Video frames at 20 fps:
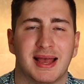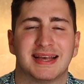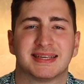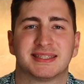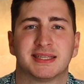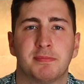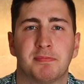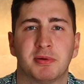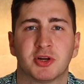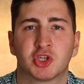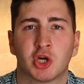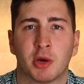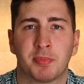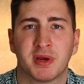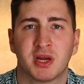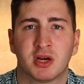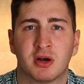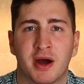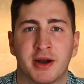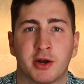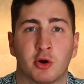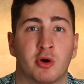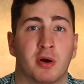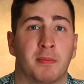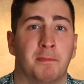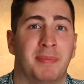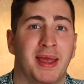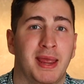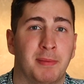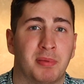A simple shopping cart
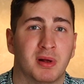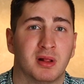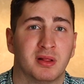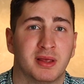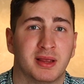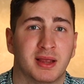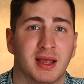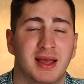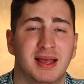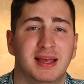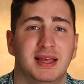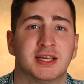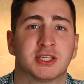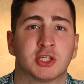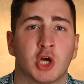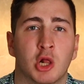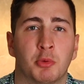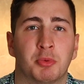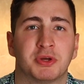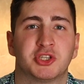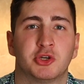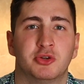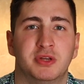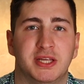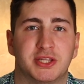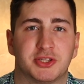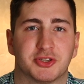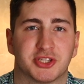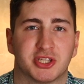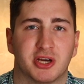or a PayPal link is all what you
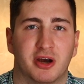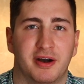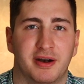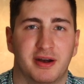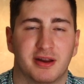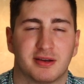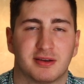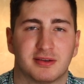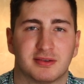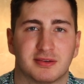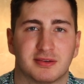need to start.